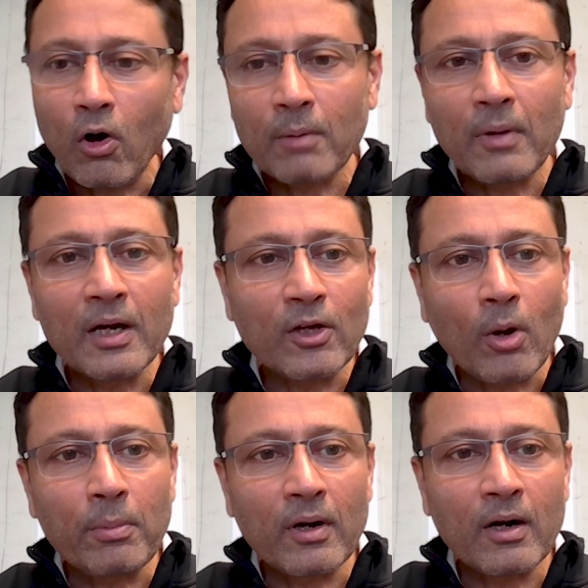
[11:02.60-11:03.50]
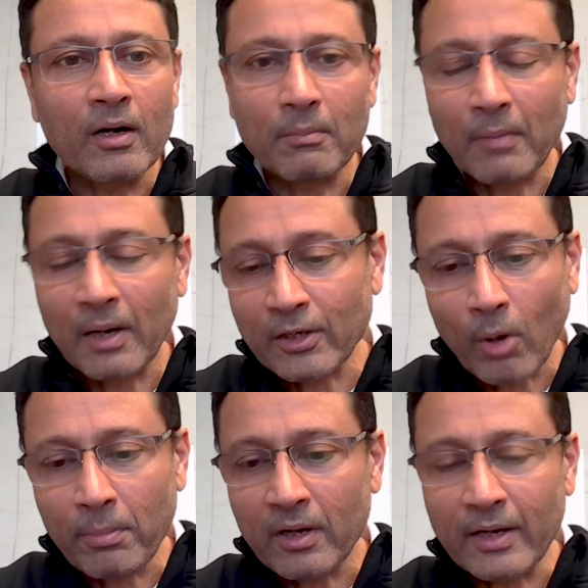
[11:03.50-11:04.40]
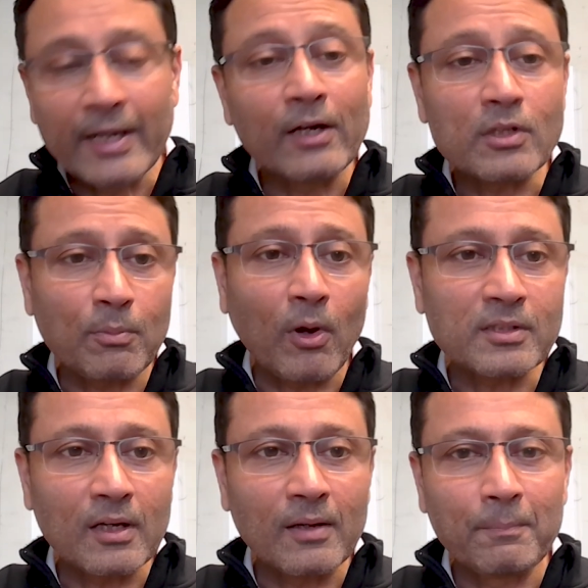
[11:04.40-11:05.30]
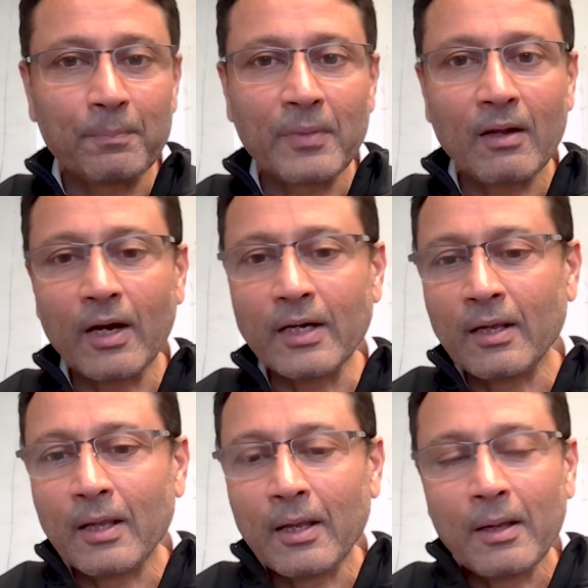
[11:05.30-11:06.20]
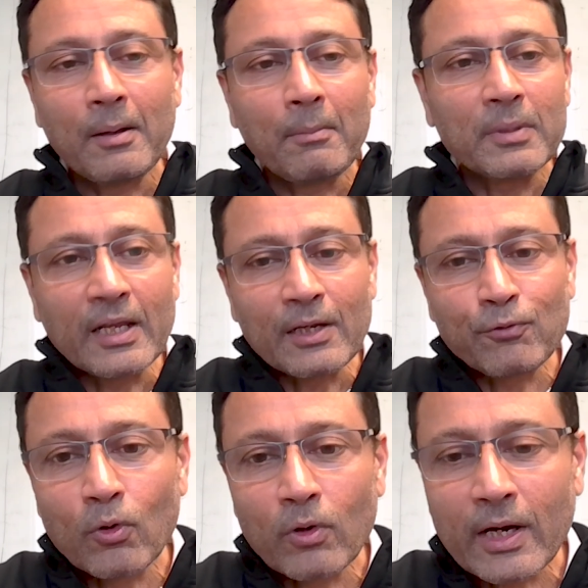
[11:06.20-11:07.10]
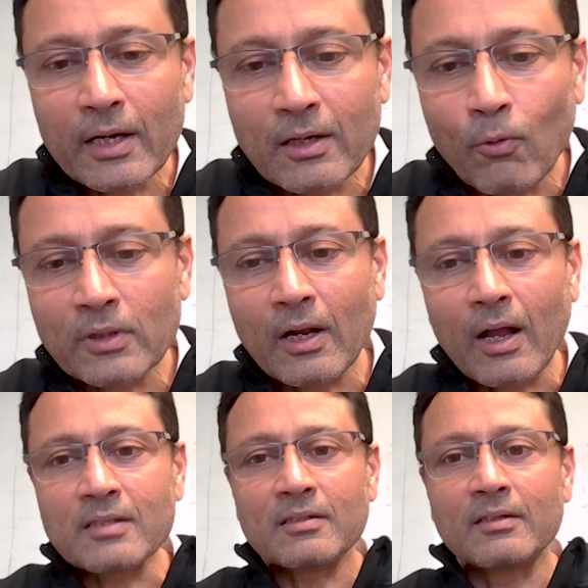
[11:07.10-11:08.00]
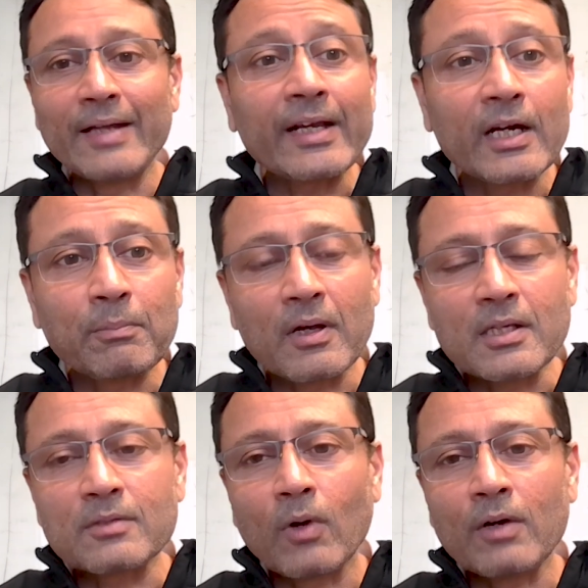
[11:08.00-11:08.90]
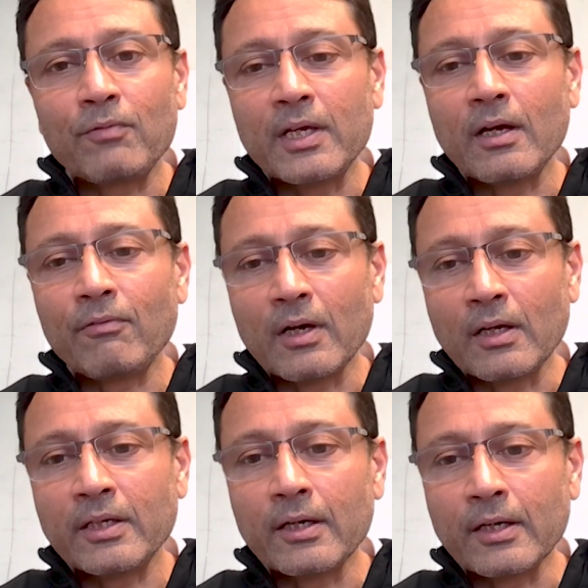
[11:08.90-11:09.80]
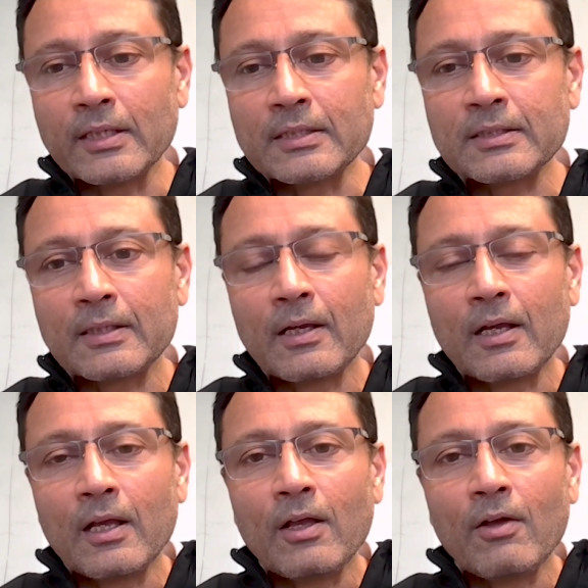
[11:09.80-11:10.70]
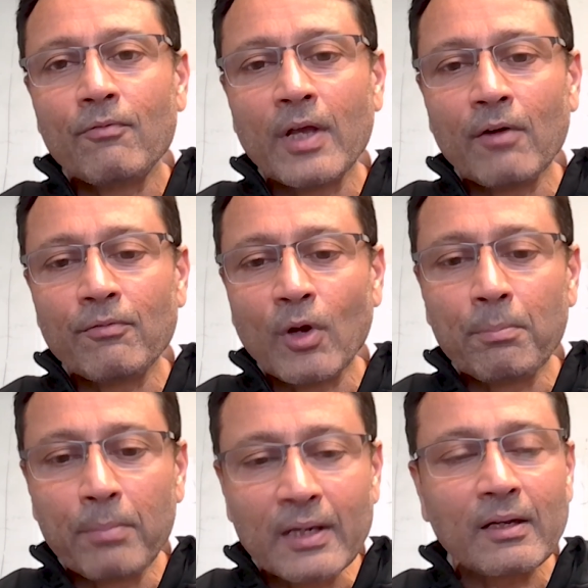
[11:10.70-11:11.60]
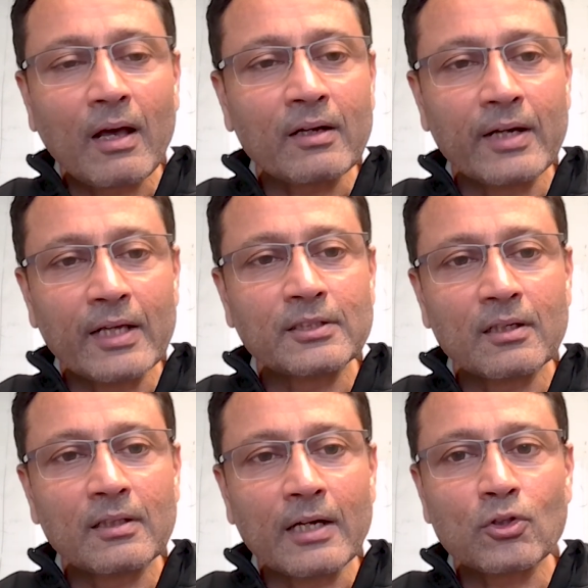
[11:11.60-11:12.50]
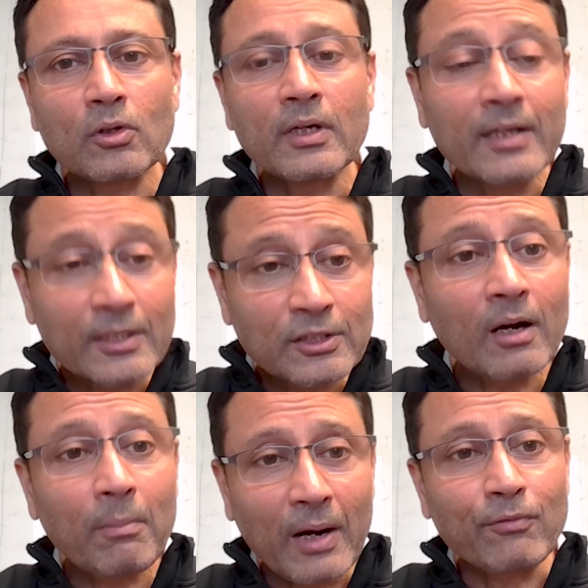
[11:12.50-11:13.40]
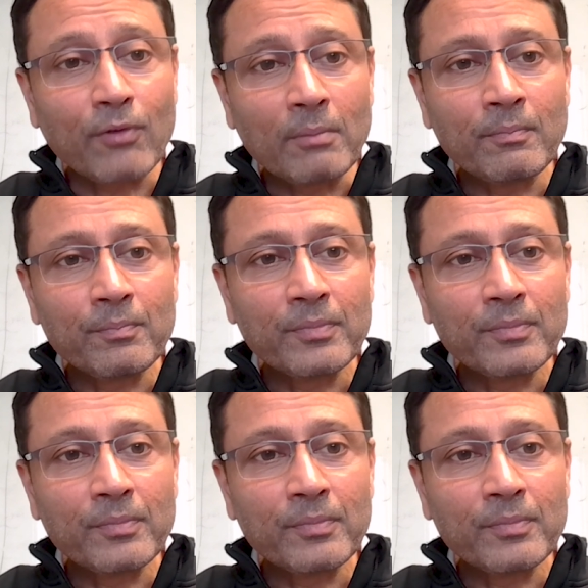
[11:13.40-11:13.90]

or a multi operator multi operator indoor small cell, right? But then if you look at over the last decade plus, what we have done here is we have, we have built an architecture that's on the digital platform.